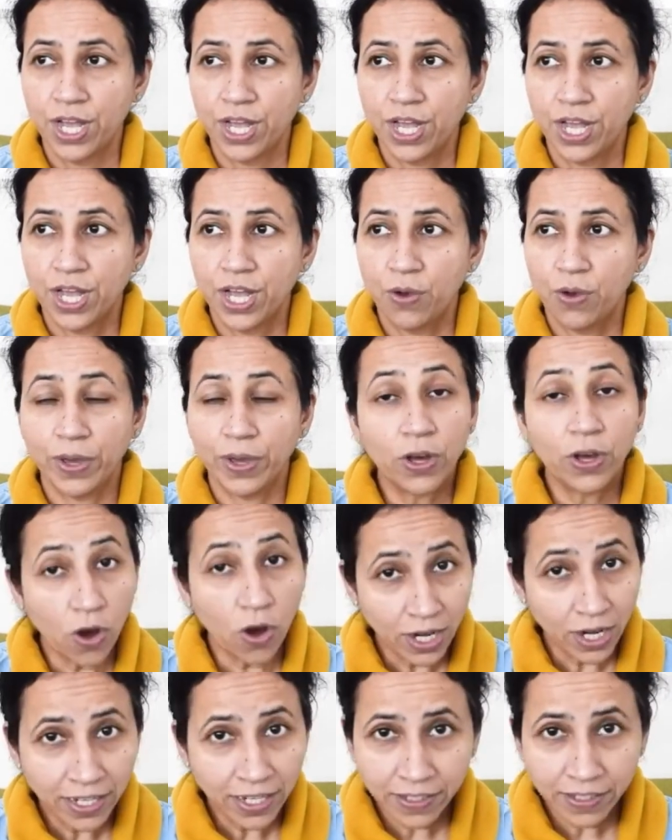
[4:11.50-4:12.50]
We call
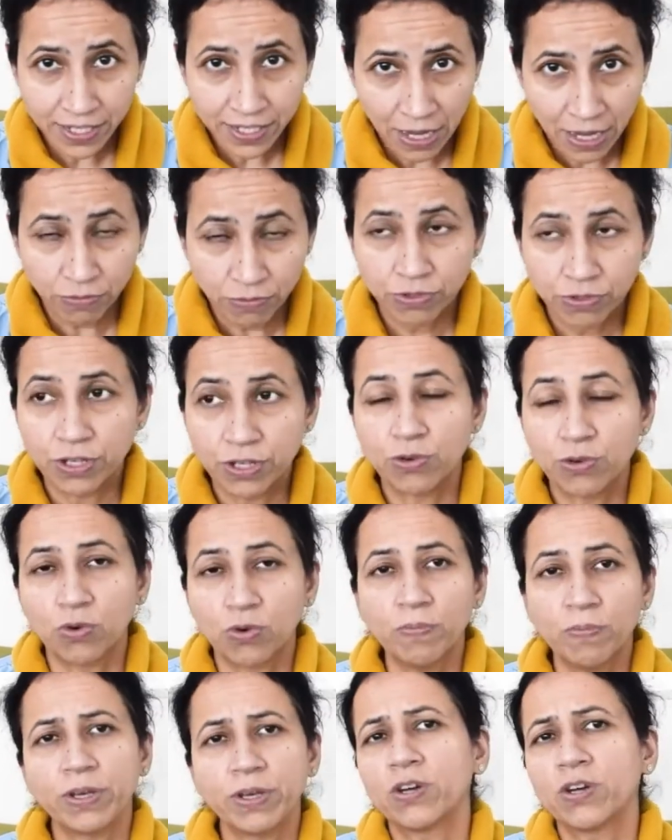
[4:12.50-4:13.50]
it the Down syndrome
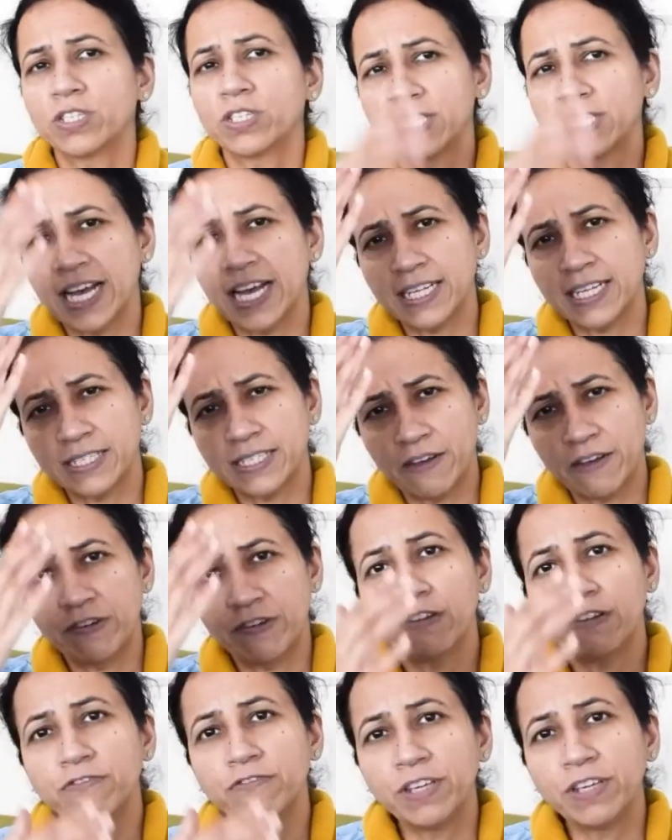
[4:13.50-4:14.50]
because it has several
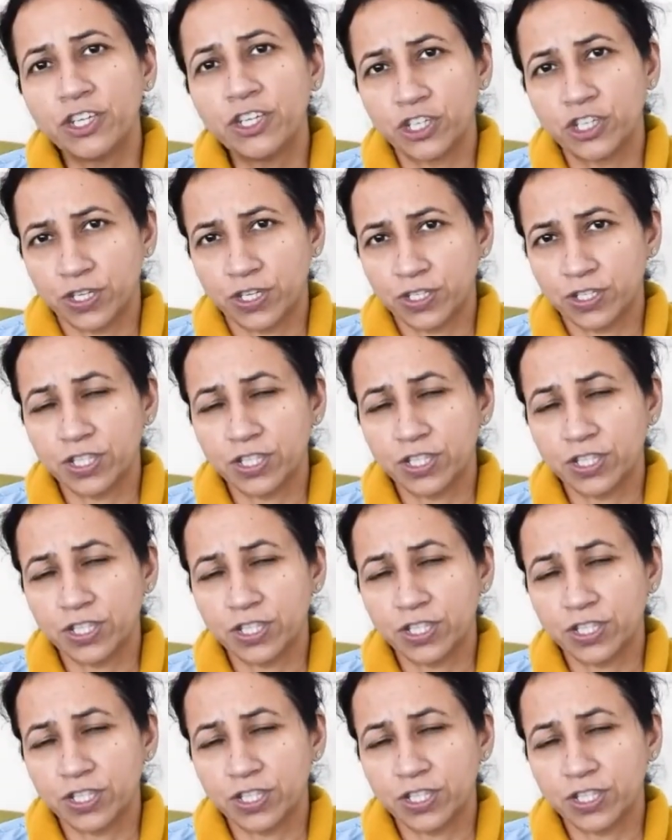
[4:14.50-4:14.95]
features.